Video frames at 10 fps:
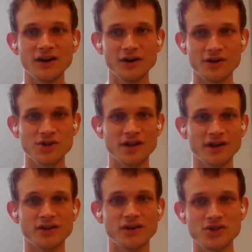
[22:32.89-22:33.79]

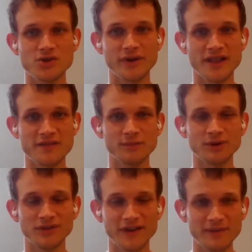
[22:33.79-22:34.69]
on-chain
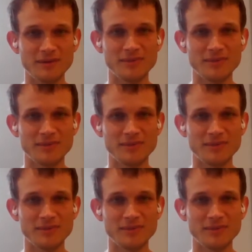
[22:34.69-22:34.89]
non-transferable thing be